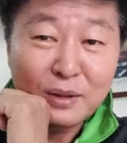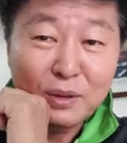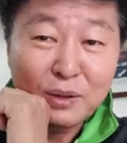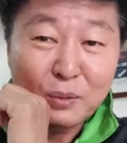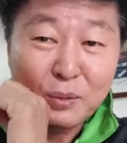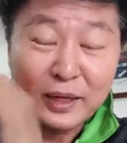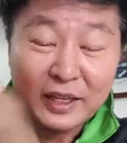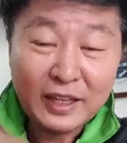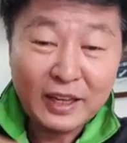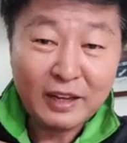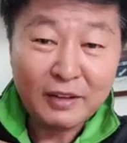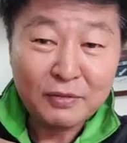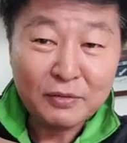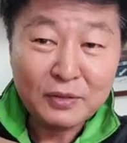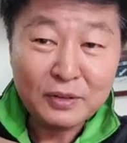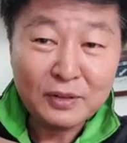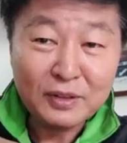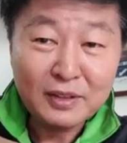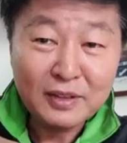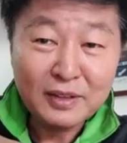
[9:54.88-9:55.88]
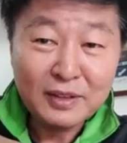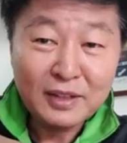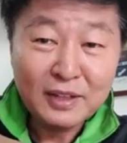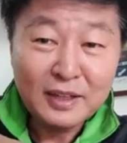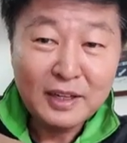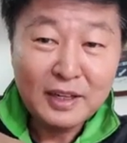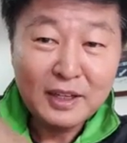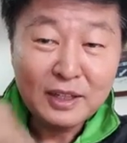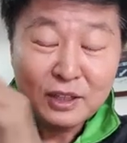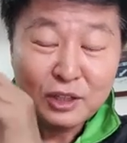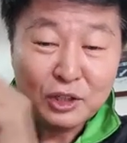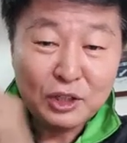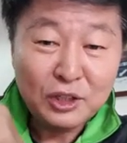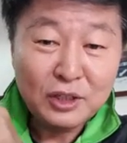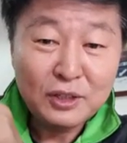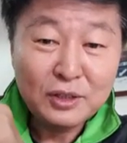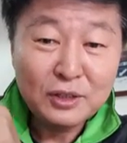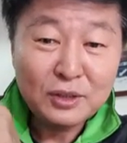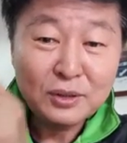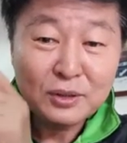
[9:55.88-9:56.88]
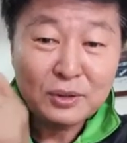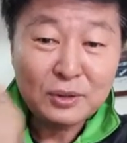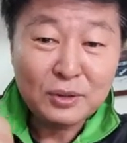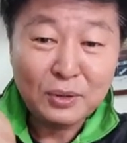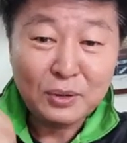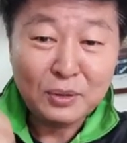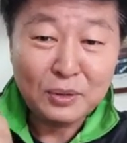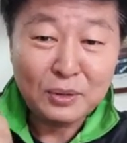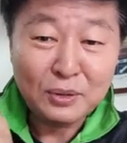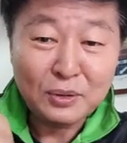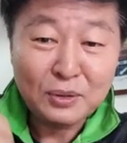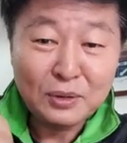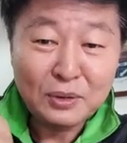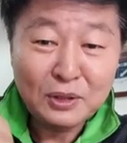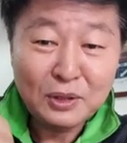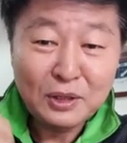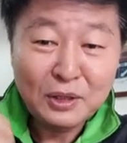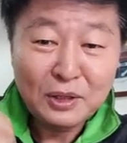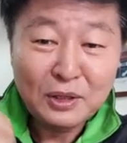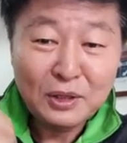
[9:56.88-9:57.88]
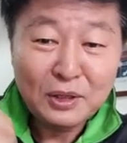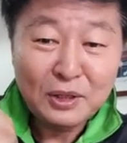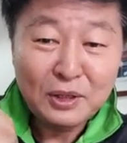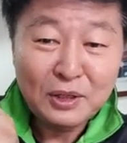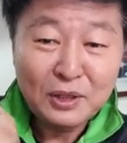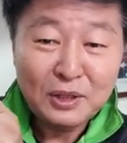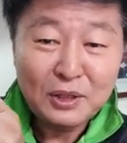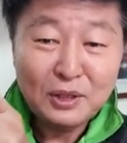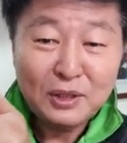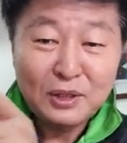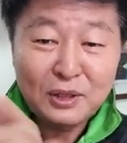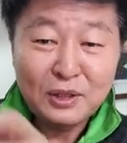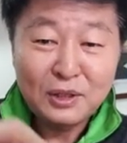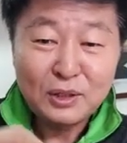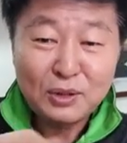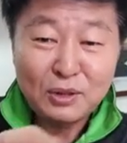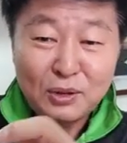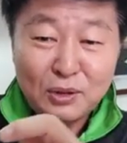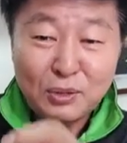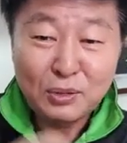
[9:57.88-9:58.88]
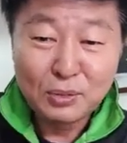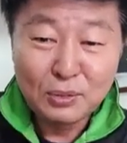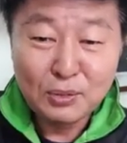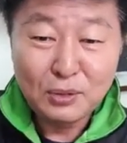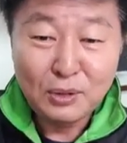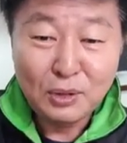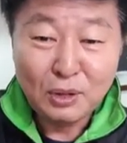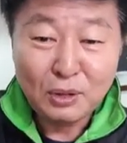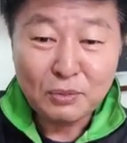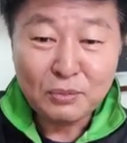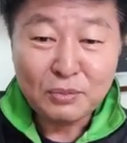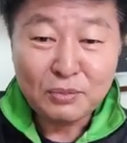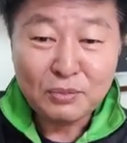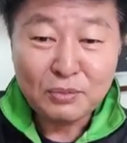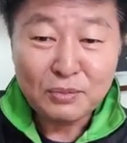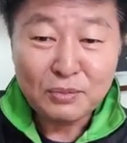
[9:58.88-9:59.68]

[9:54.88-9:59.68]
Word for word: What happened? Jesus saw two loaves,